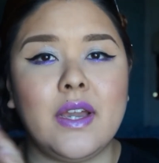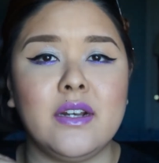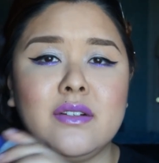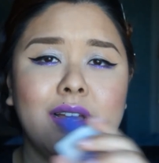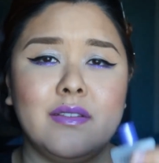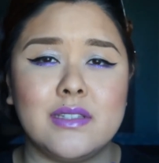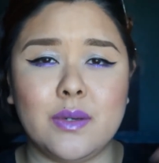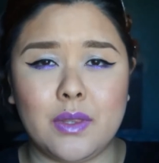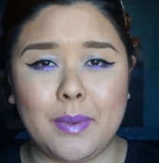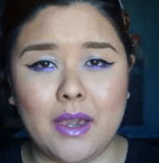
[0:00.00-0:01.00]
I don't have to
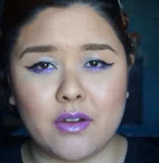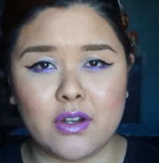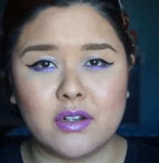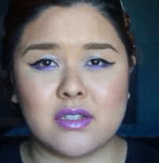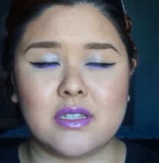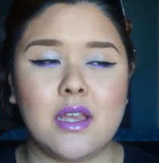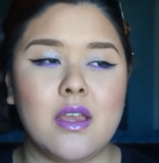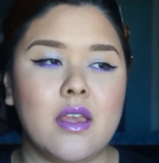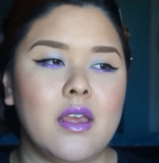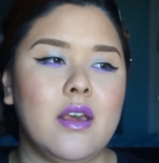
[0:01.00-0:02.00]
set with a powder because
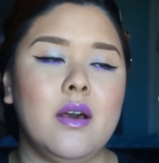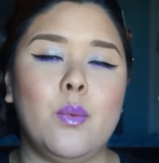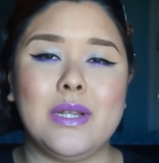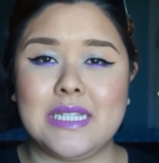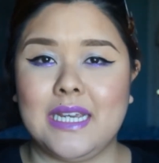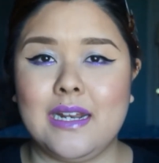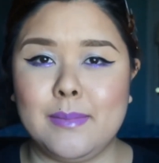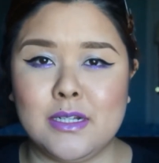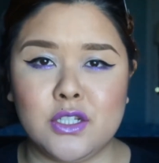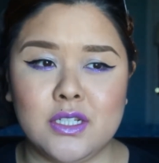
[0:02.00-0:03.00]
once again I
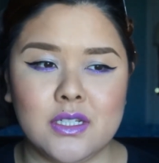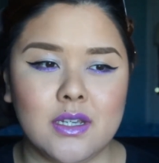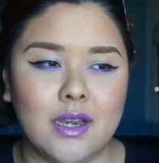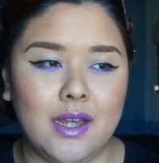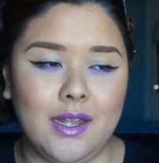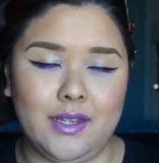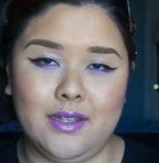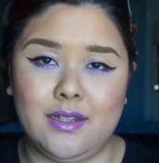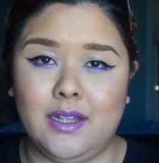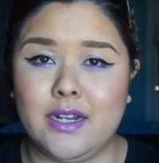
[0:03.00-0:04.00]
mentioned I like
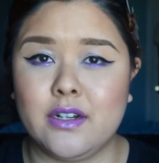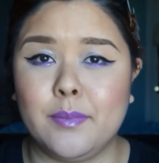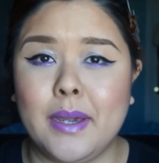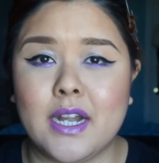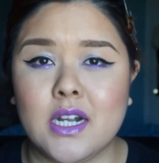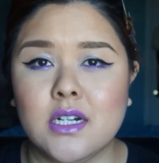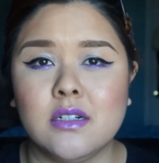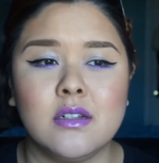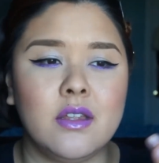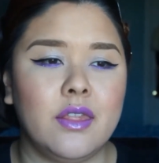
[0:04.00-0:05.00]
it, the lighter the better.